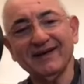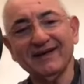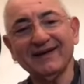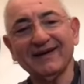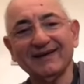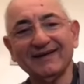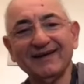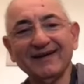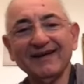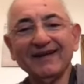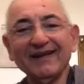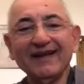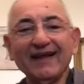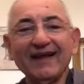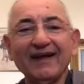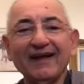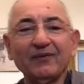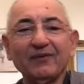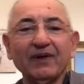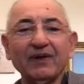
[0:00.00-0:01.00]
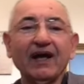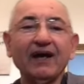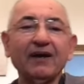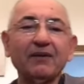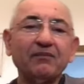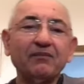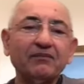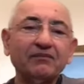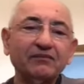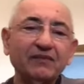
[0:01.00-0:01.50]
and will I,
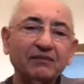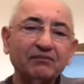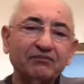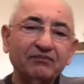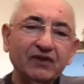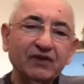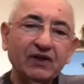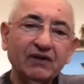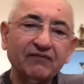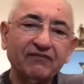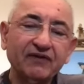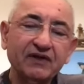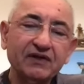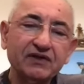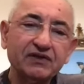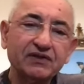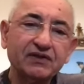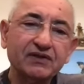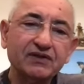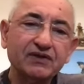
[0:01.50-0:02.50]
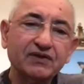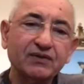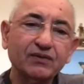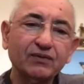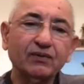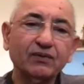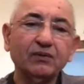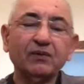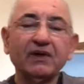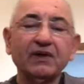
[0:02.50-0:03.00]
you know, finish the
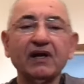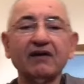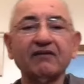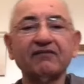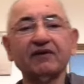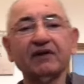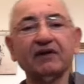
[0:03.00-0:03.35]
school, will I